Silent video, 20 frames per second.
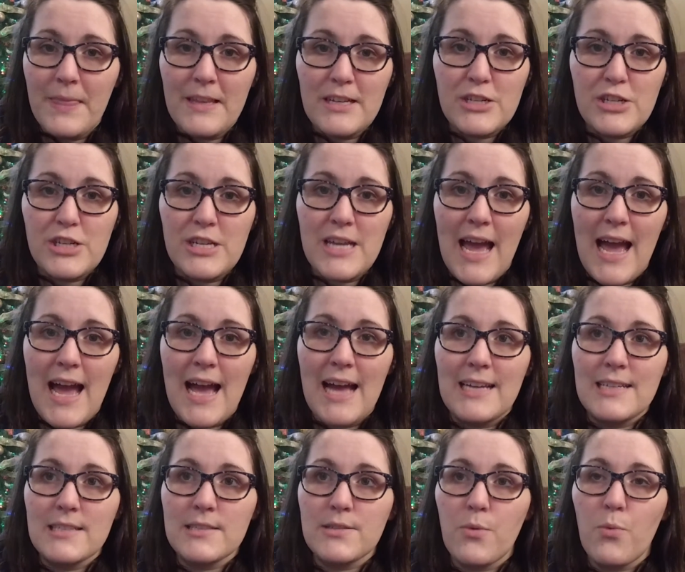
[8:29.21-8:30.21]
She
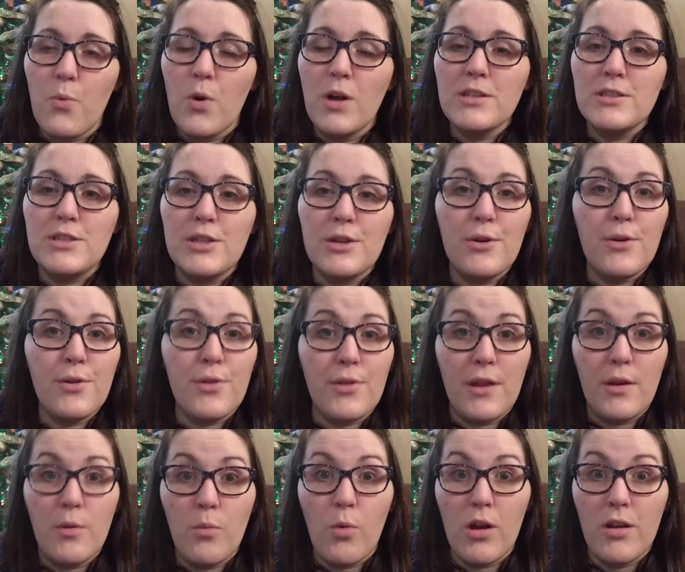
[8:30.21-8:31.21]
has 1 tooth
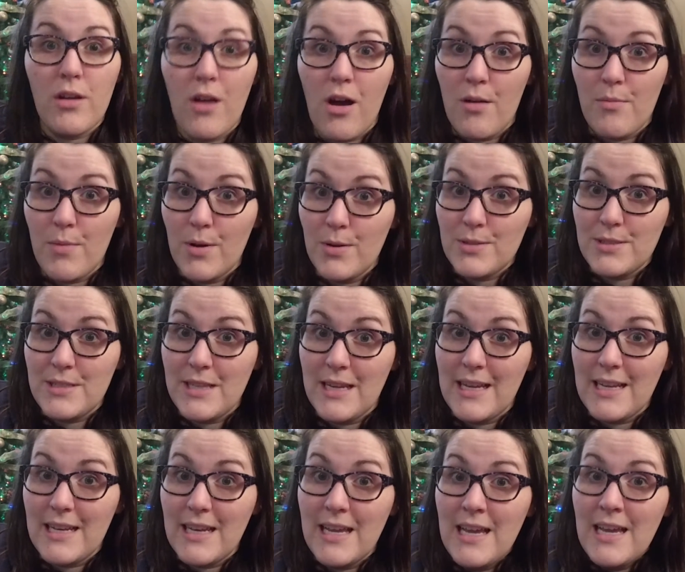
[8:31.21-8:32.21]
and 1 almost
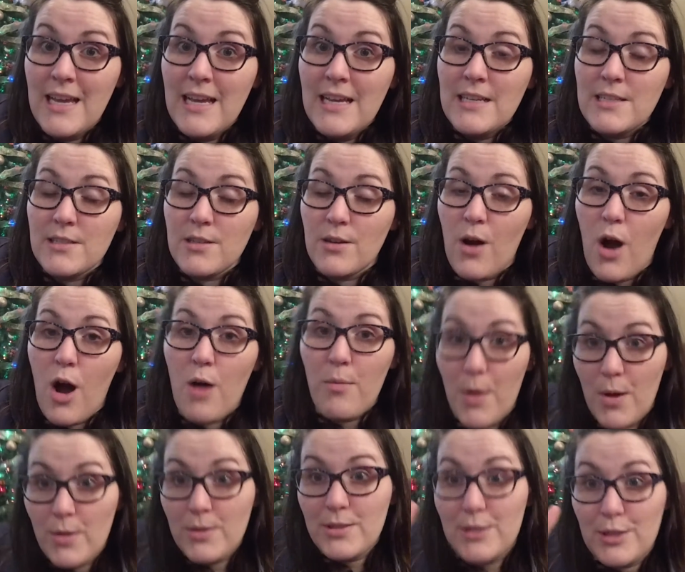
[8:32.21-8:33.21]
in, so
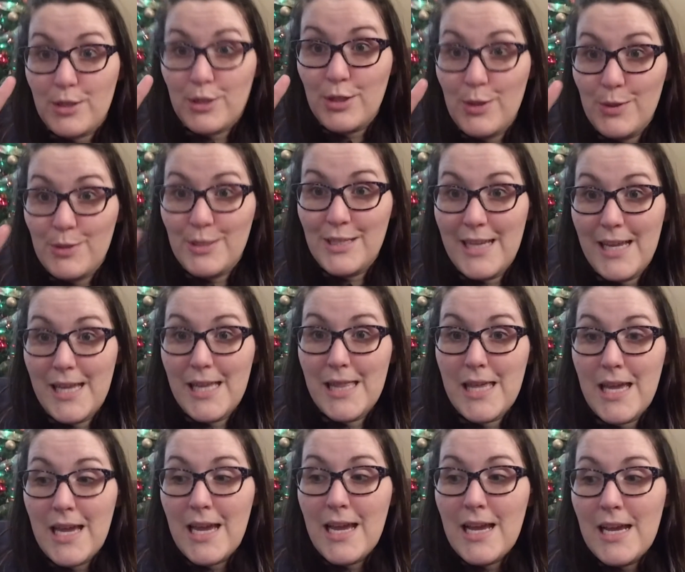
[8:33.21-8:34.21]
almost 2
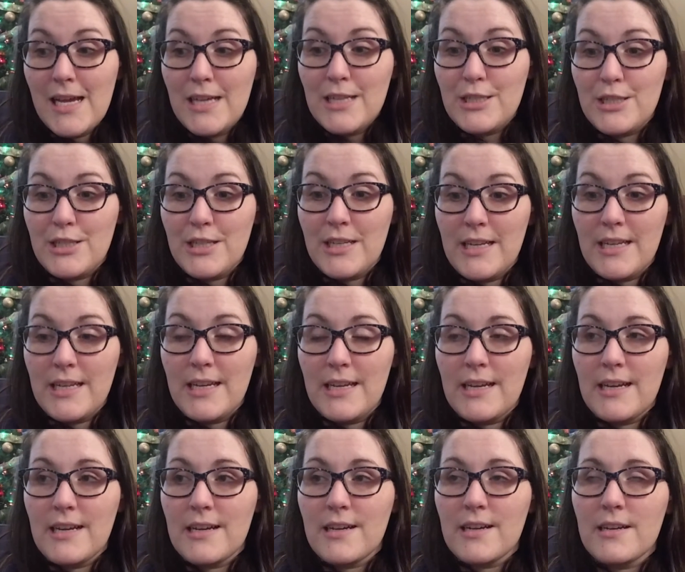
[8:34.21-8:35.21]
teeth.
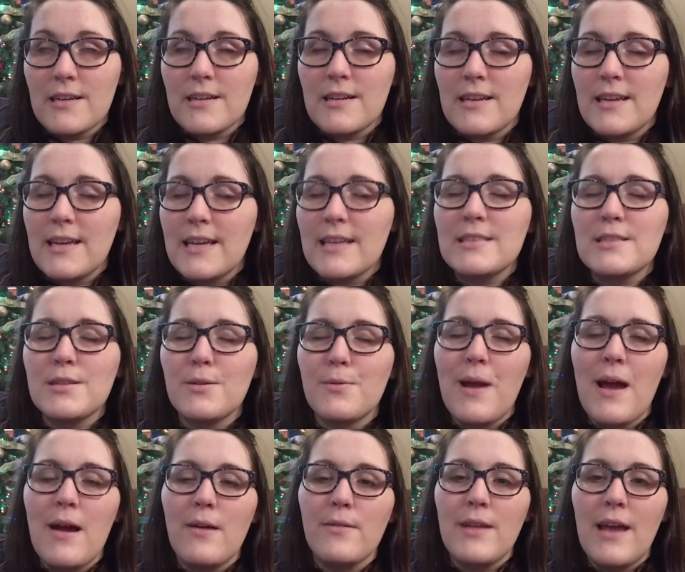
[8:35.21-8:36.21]
She gets
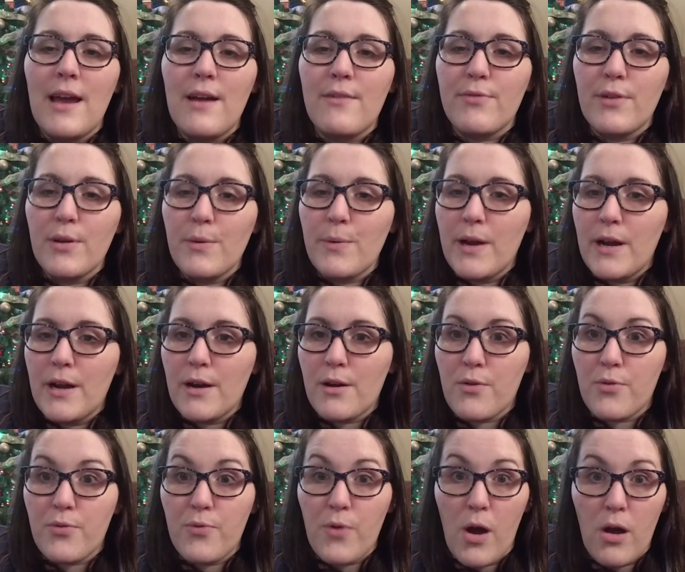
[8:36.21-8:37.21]
around everywhere,
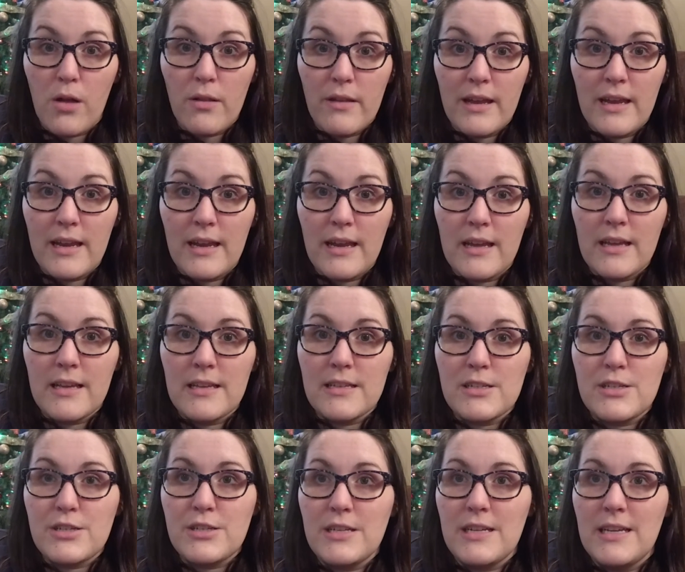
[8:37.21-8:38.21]
crawling.
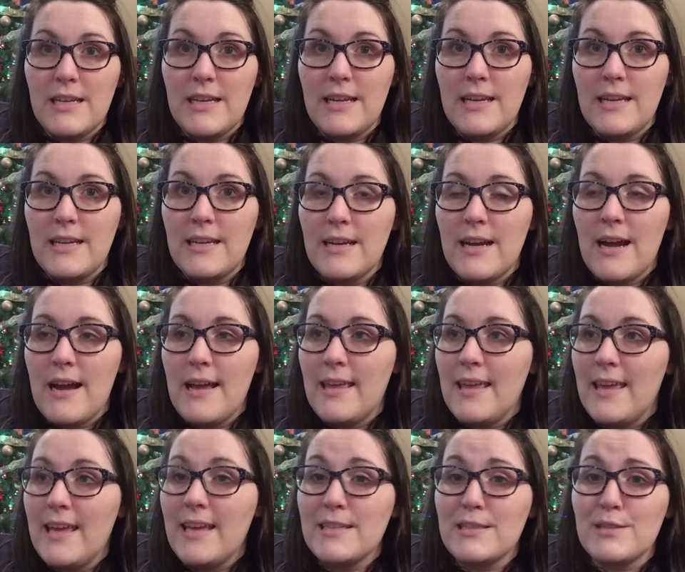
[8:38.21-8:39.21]
She
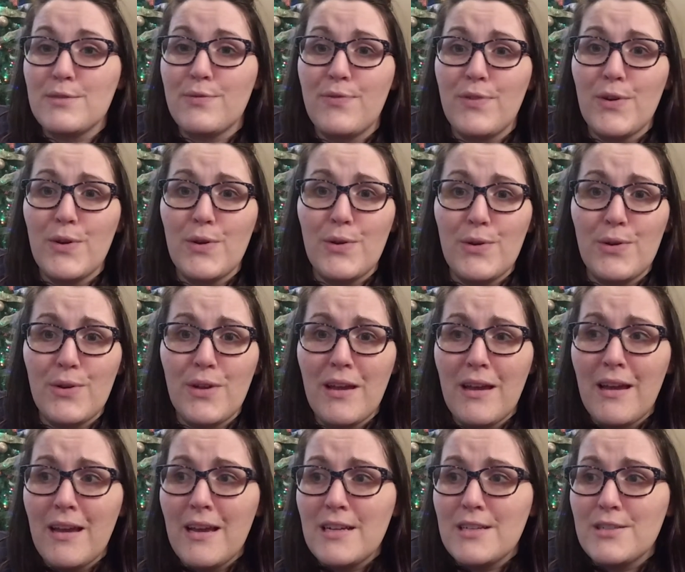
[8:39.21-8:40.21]
eats food.
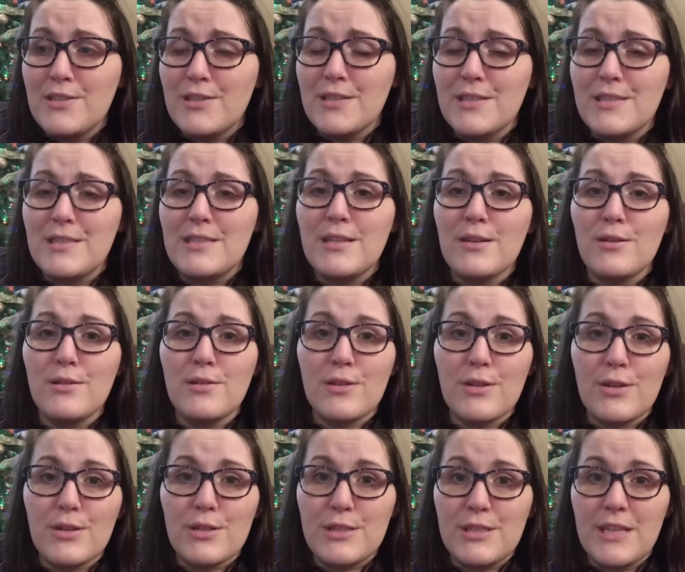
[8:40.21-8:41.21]
She's still
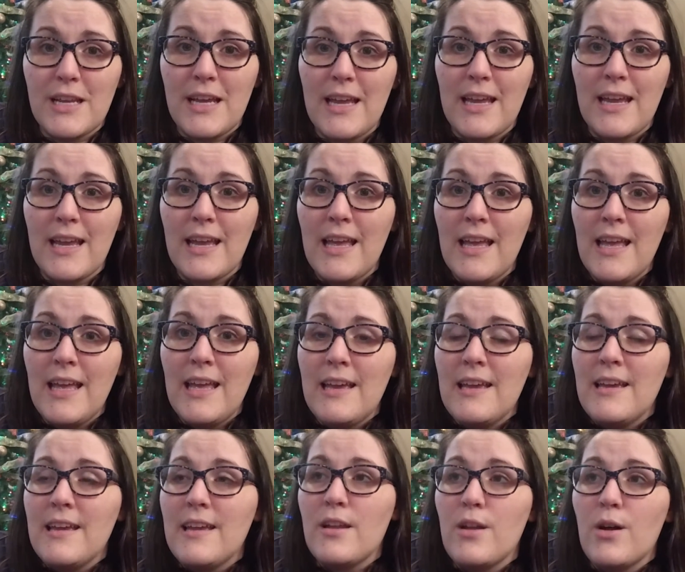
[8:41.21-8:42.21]
nursing,
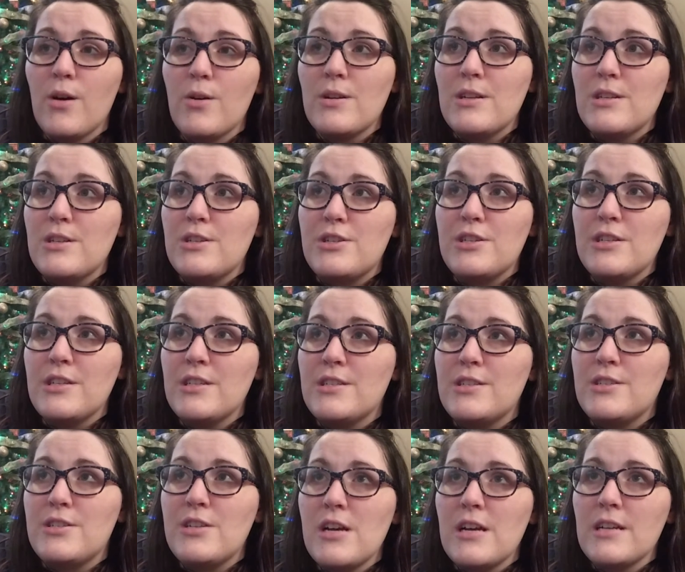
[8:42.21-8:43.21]
you know, and
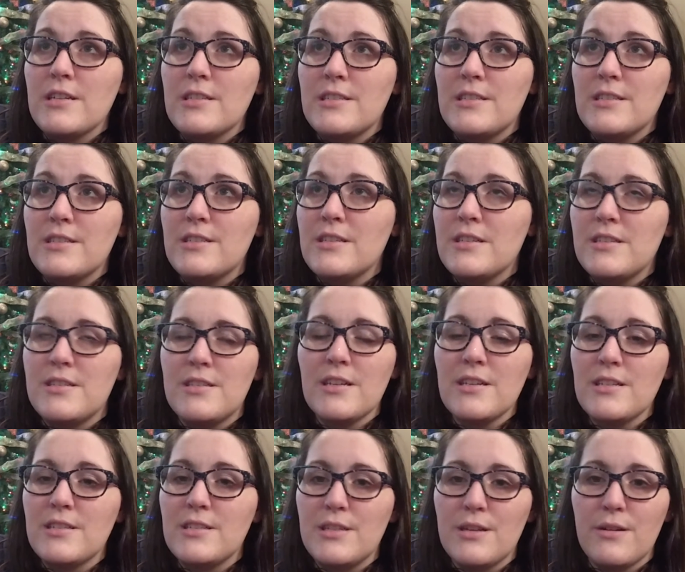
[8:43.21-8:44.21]
she's
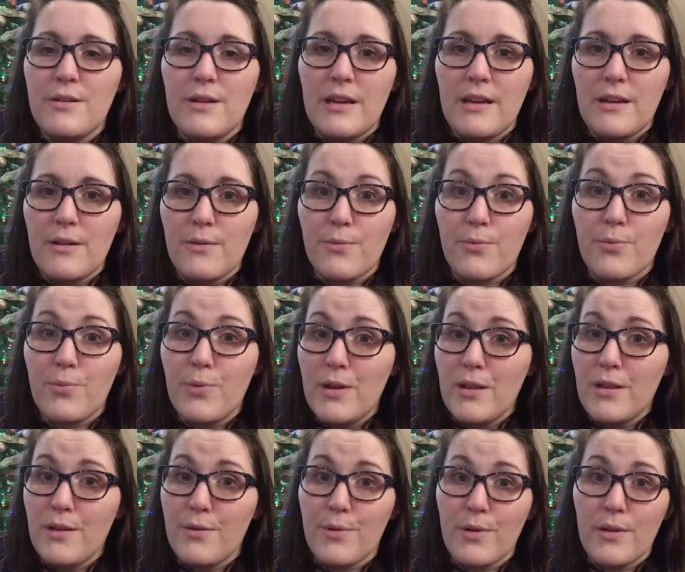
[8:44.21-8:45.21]
just doing
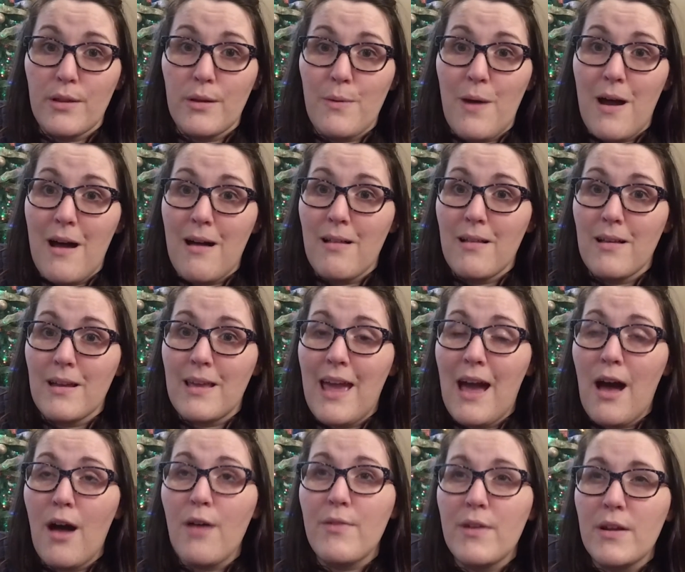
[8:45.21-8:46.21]
really, really well.
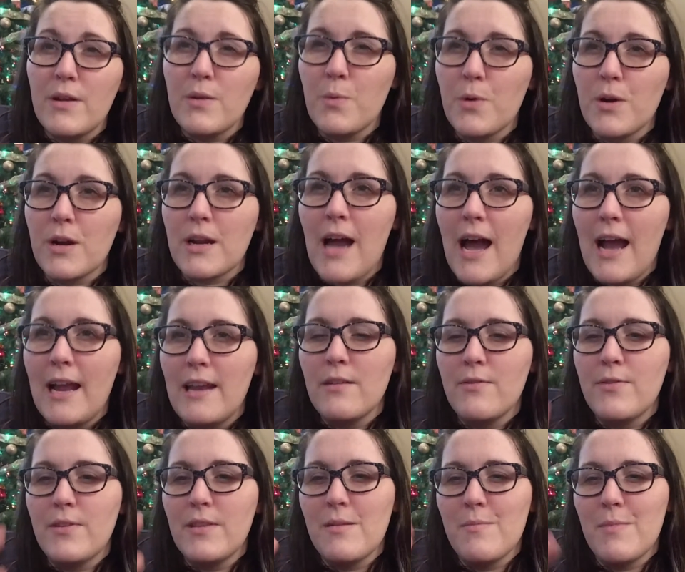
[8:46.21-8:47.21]
Calvin, we're kind
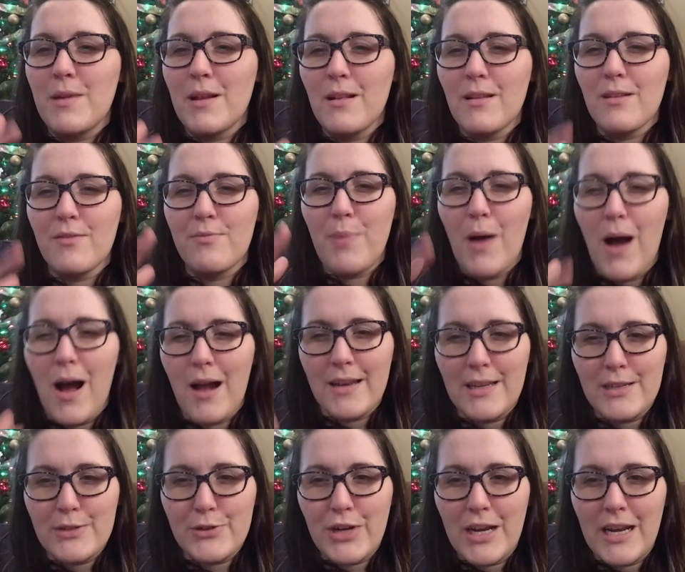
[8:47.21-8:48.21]
of in the middle of
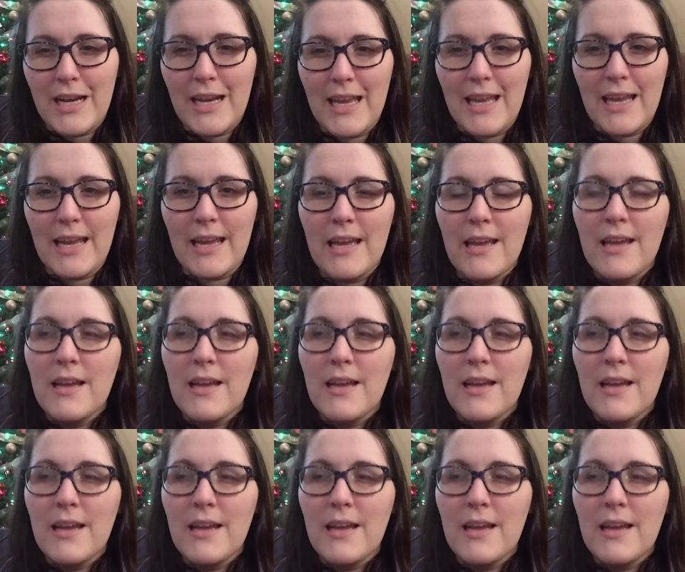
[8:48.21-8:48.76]
potty training.